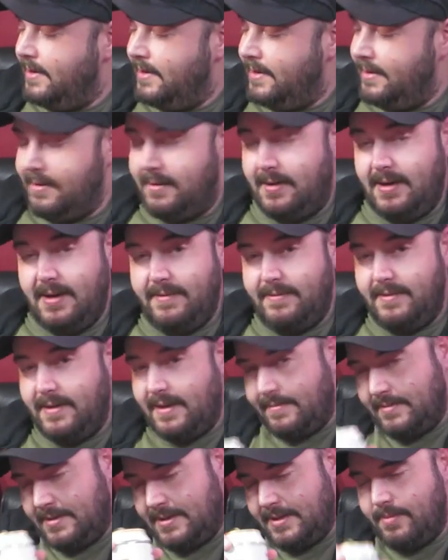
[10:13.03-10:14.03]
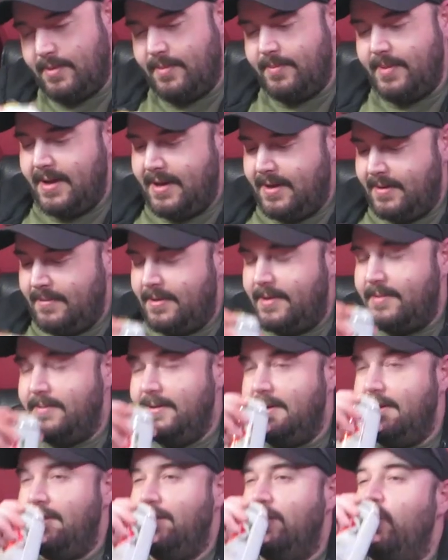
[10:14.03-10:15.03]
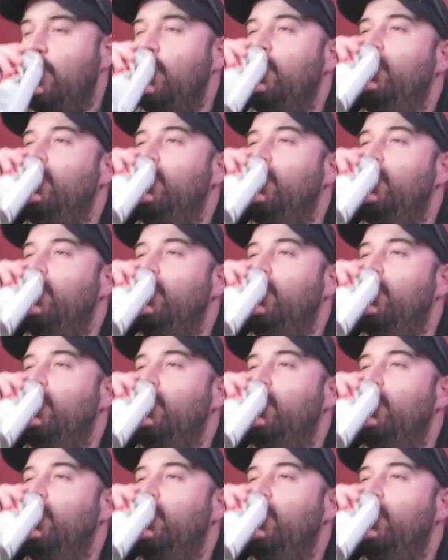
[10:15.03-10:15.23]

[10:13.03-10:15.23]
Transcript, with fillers: and I'll even have a sip of beer while we do it.